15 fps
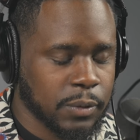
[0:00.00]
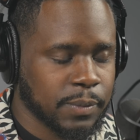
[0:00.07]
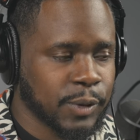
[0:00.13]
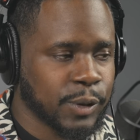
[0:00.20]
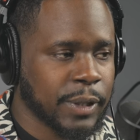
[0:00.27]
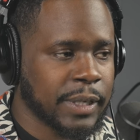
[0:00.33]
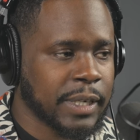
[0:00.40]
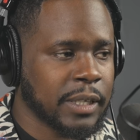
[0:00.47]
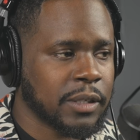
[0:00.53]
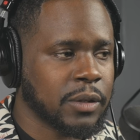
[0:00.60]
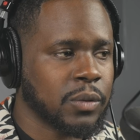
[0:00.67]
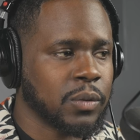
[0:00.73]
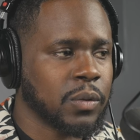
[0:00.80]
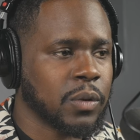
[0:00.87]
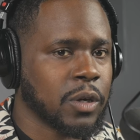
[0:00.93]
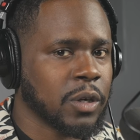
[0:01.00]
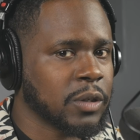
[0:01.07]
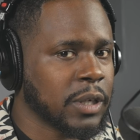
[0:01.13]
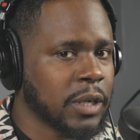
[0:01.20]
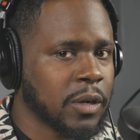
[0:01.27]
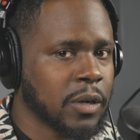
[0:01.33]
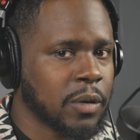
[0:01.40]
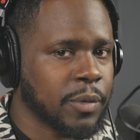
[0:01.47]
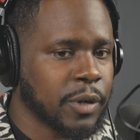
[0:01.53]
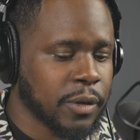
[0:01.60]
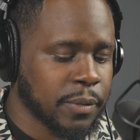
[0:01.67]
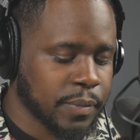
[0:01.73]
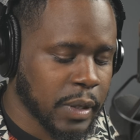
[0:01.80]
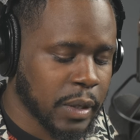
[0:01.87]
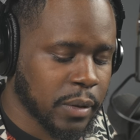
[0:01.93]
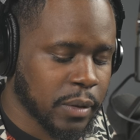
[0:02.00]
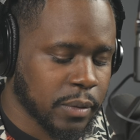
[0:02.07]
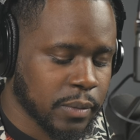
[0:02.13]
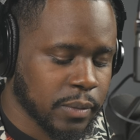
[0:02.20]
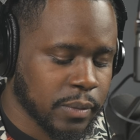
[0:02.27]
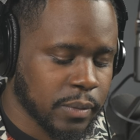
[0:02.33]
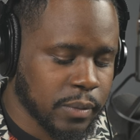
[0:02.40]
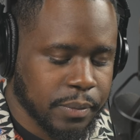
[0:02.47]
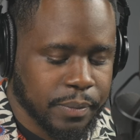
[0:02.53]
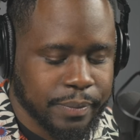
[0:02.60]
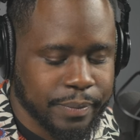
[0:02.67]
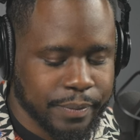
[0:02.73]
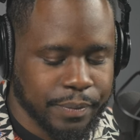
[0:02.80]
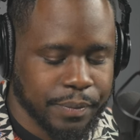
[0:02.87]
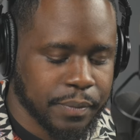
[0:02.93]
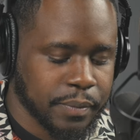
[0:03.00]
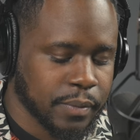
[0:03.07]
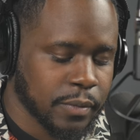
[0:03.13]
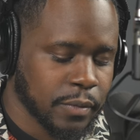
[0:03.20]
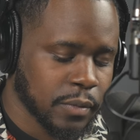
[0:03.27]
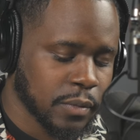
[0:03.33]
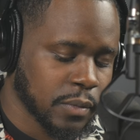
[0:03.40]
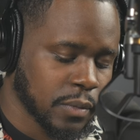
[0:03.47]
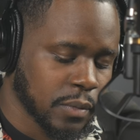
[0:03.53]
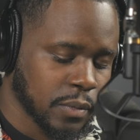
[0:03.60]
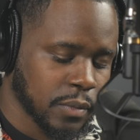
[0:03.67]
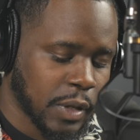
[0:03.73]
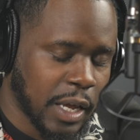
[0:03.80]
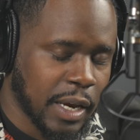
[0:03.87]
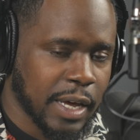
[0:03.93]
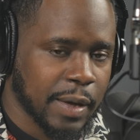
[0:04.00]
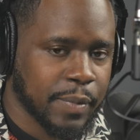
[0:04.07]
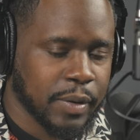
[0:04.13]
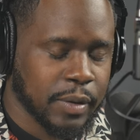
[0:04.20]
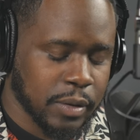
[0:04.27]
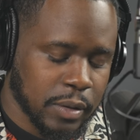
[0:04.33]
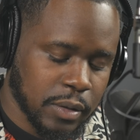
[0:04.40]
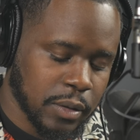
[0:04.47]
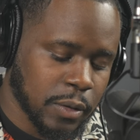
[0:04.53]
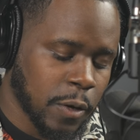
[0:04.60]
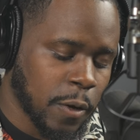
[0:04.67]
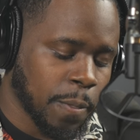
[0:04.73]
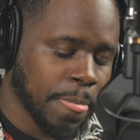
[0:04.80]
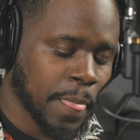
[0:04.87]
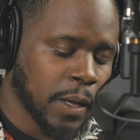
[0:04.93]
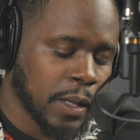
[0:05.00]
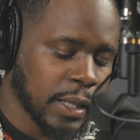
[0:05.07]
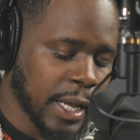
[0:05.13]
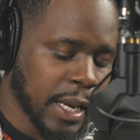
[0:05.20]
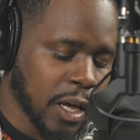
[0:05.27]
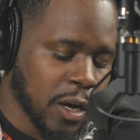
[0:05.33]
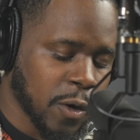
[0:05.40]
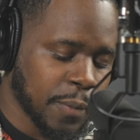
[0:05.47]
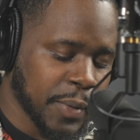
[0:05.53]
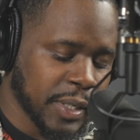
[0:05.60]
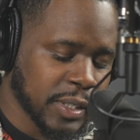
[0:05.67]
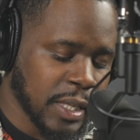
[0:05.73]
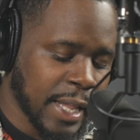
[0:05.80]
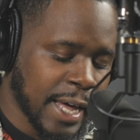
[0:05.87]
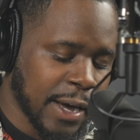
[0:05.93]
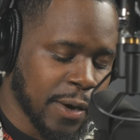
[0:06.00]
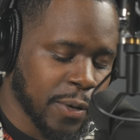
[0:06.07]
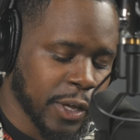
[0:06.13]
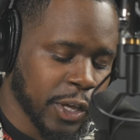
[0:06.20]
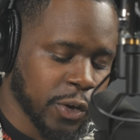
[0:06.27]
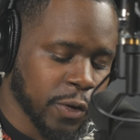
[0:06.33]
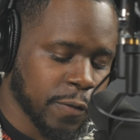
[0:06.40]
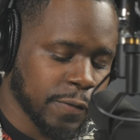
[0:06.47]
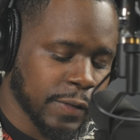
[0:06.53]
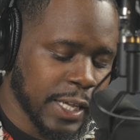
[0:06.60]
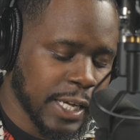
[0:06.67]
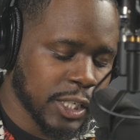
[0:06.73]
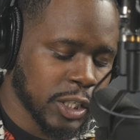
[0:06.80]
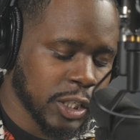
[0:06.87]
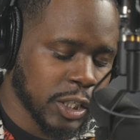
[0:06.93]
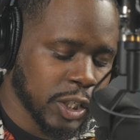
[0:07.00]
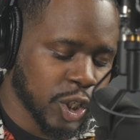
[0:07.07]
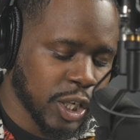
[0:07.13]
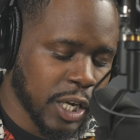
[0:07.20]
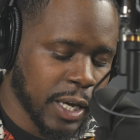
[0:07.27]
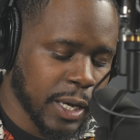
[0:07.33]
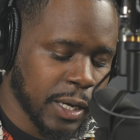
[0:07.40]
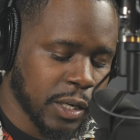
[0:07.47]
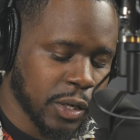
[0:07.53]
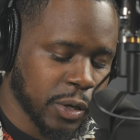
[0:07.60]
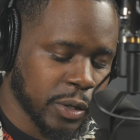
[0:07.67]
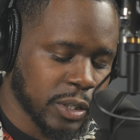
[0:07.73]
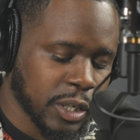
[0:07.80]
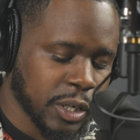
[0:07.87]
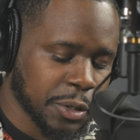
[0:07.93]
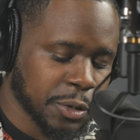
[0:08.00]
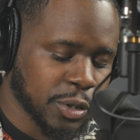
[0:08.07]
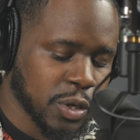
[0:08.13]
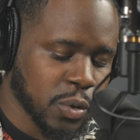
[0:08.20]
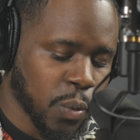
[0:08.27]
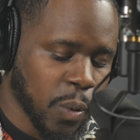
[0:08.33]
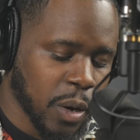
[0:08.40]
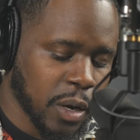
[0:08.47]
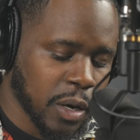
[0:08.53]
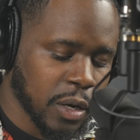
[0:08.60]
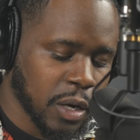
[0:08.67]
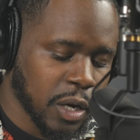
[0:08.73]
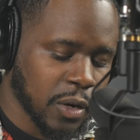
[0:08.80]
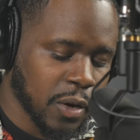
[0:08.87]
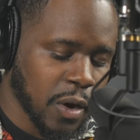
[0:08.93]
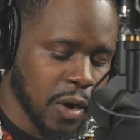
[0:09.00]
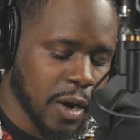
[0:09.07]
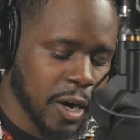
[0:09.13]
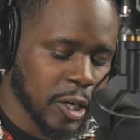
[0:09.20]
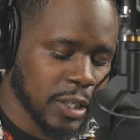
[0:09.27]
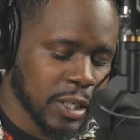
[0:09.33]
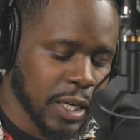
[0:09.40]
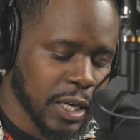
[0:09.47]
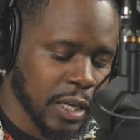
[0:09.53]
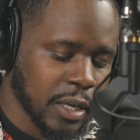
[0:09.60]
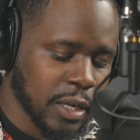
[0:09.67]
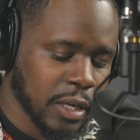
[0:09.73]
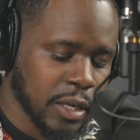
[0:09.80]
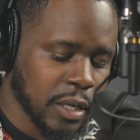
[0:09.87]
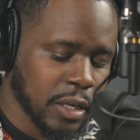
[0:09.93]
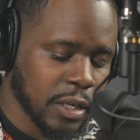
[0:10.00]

I'm trying not to curse at all, but you know, it happens. Letting go means allowing your flesh to shed, your tears to run, and your heart to ache.